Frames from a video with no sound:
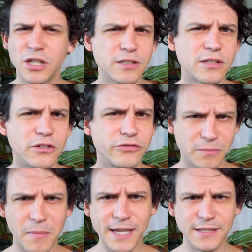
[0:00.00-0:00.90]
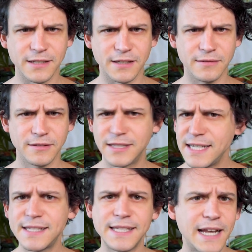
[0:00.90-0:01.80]
just a reminder,
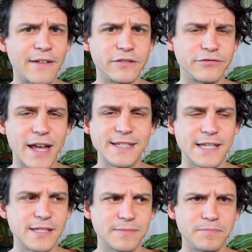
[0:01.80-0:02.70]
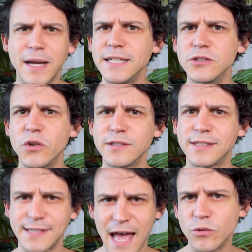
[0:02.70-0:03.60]
these sea level rises might not
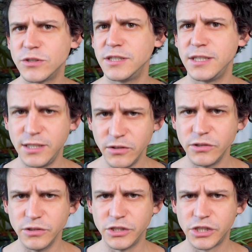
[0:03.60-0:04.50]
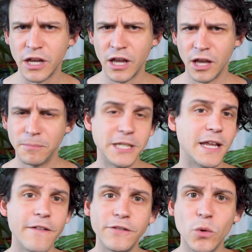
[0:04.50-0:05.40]
sound huge,
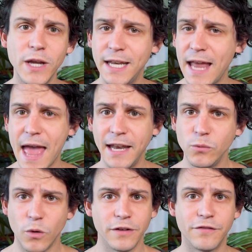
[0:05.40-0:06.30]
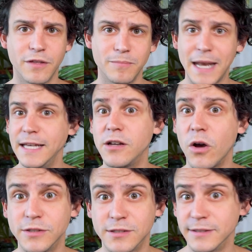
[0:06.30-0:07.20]
but if you're in any one of the many
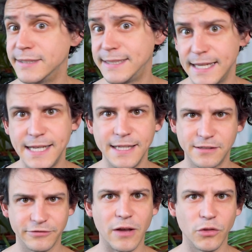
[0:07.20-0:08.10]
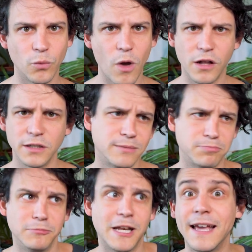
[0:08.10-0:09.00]
coastal cities around the world,
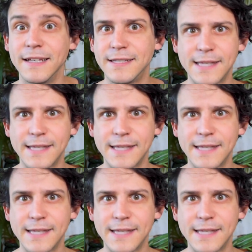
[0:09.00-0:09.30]
like,